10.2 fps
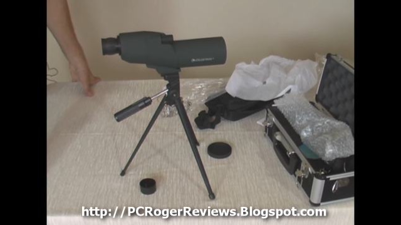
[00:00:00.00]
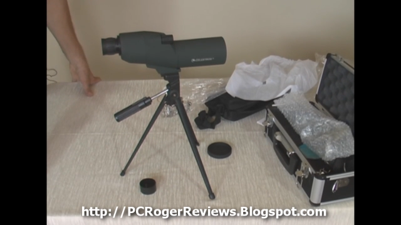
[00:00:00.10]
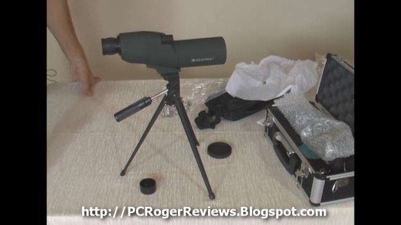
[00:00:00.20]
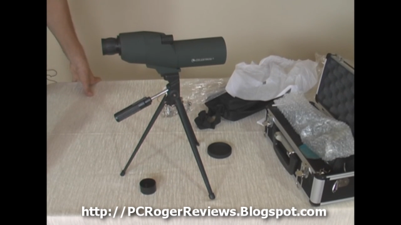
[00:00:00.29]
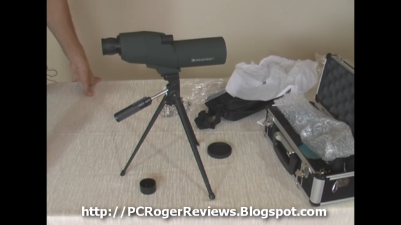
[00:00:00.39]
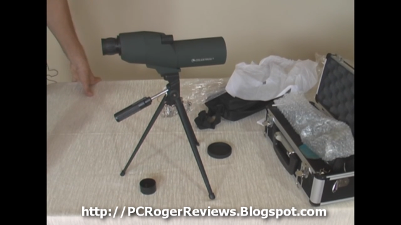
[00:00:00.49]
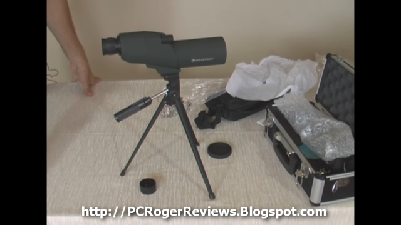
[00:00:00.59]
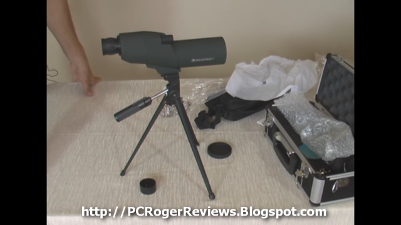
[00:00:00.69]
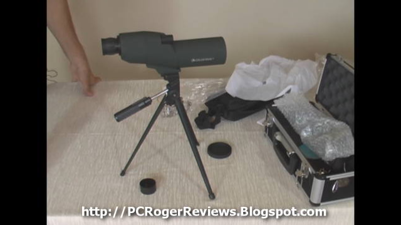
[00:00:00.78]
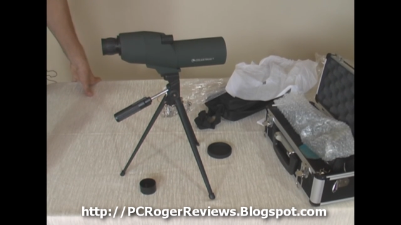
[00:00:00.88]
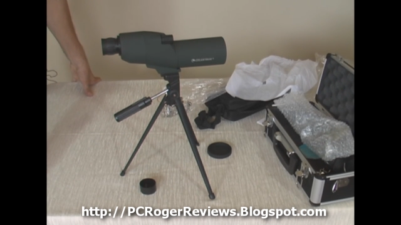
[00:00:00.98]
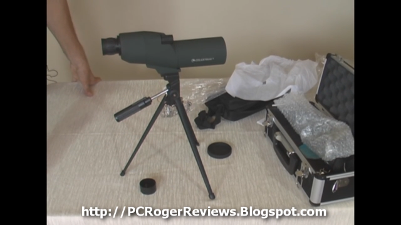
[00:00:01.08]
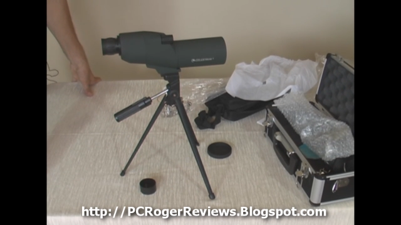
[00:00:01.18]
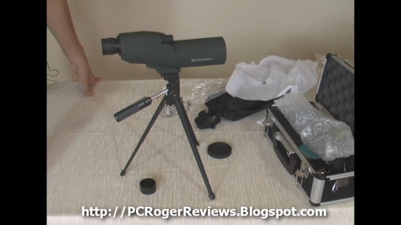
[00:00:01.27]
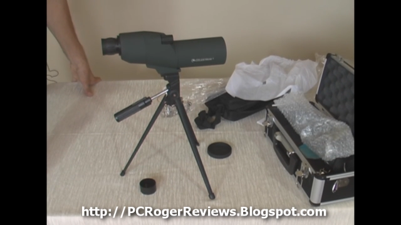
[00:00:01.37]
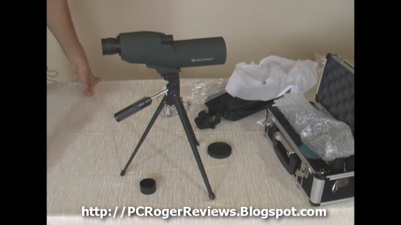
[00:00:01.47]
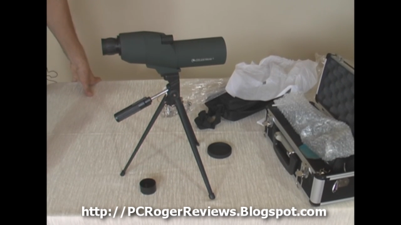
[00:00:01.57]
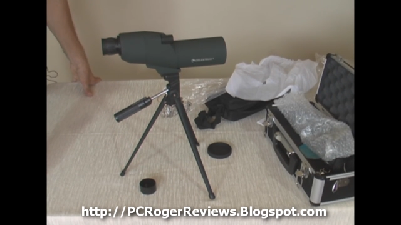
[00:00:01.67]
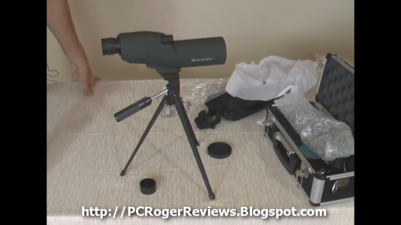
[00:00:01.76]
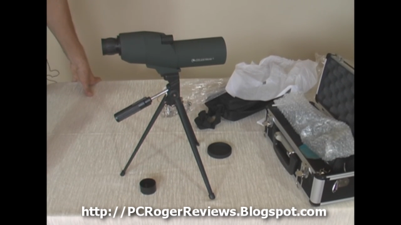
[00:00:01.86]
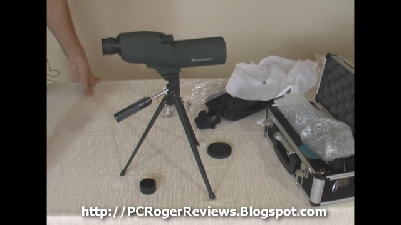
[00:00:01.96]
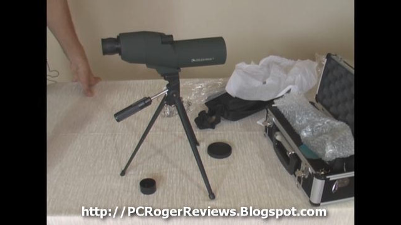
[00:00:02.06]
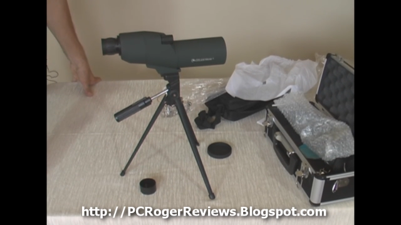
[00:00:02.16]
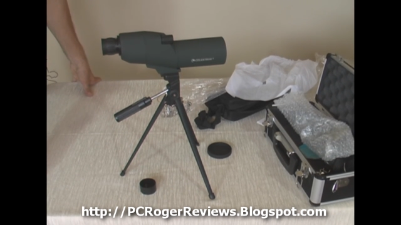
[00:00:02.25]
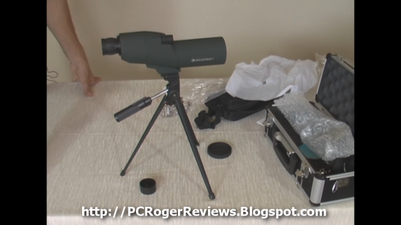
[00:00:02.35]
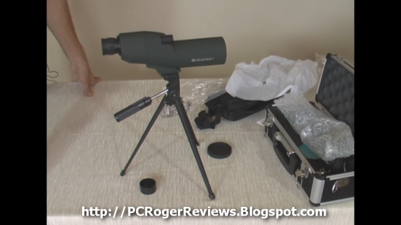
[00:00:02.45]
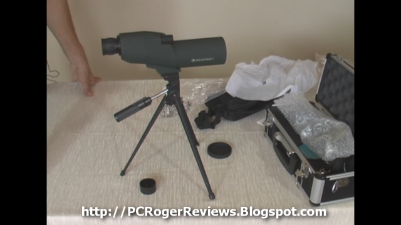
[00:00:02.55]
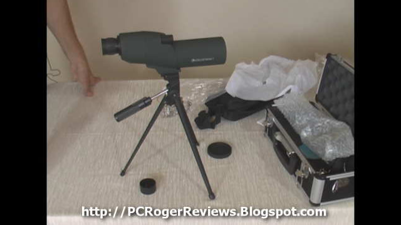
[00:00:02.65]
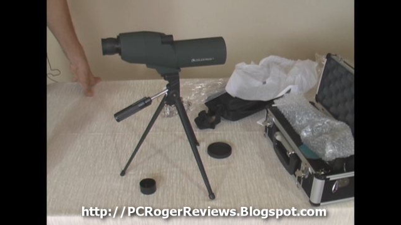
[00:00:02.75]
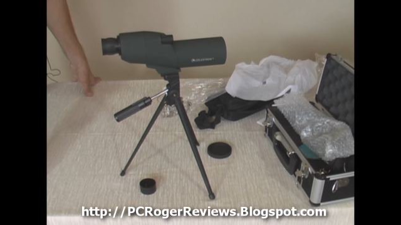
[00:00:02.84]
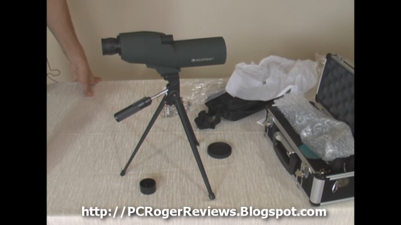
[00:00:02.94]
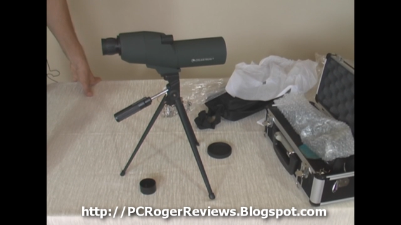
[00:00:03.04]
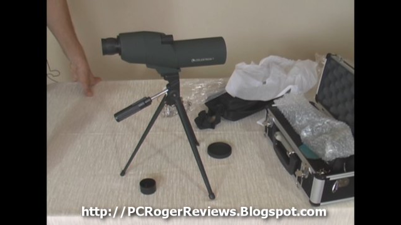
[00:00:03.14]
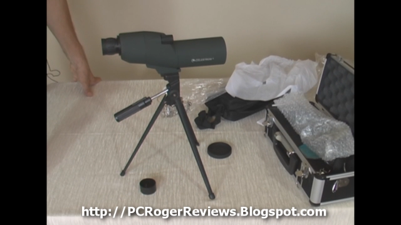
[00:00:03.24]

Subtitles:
[unreadable: no face in view]